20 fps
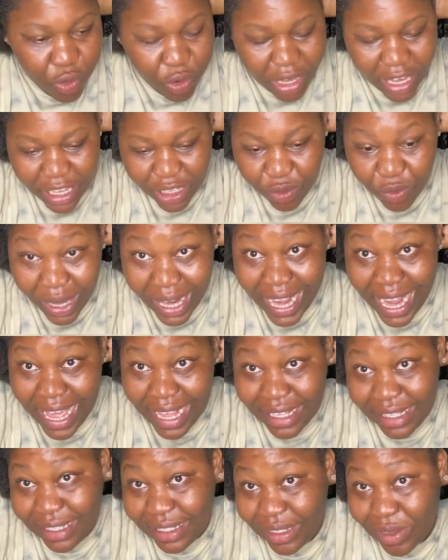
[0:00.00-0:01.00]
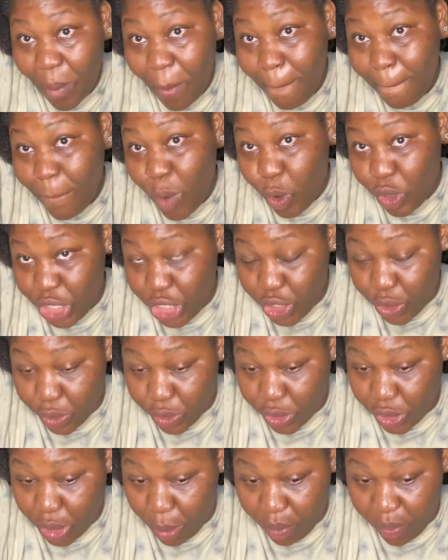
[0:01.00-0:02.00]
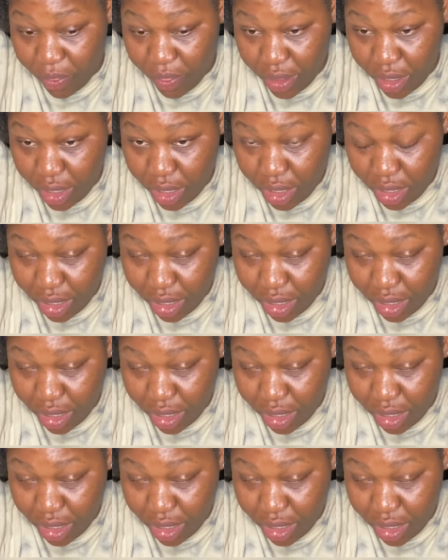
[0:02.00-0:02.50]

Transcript: like to lend some money or something,